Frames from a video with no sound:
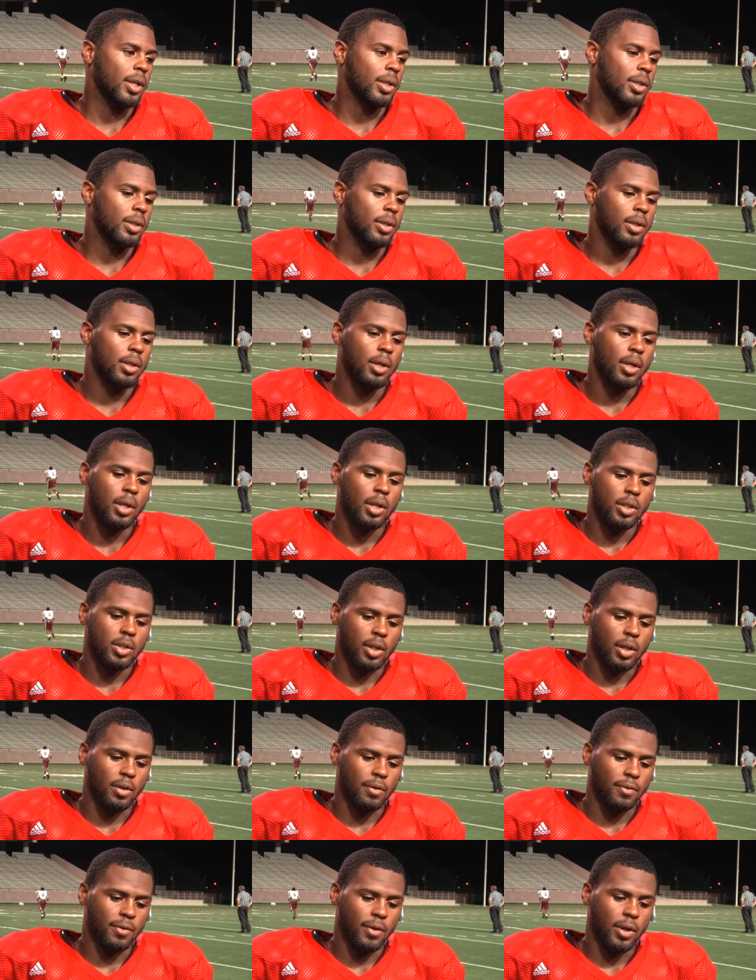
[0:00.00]
I'll tell you.
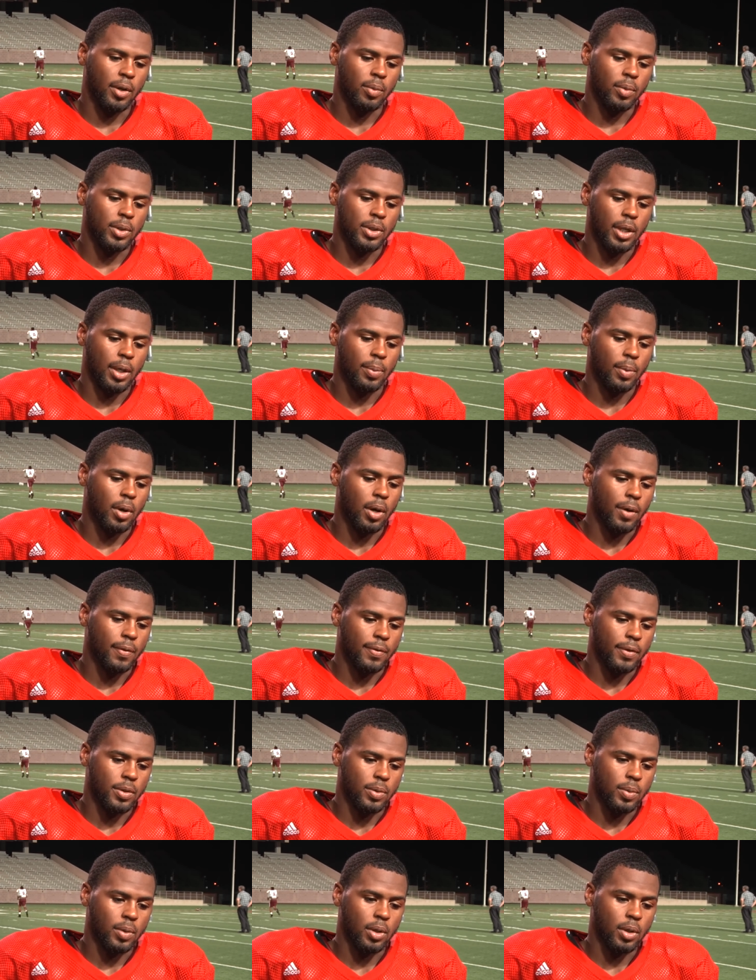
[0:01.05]
Trying to find what type of
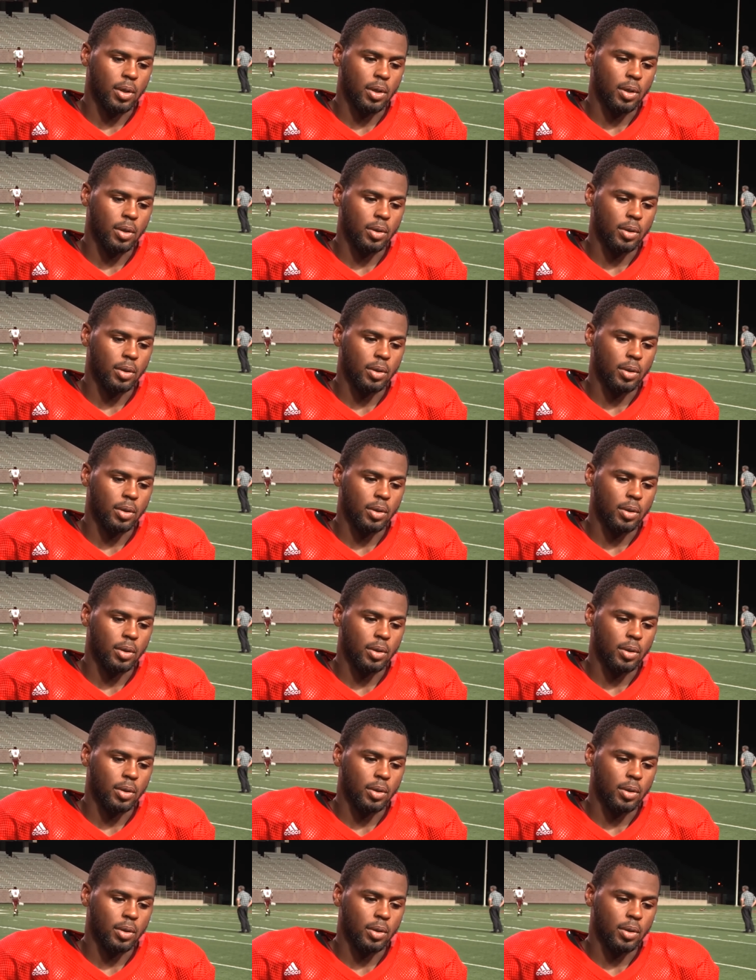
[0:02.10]
offense we are.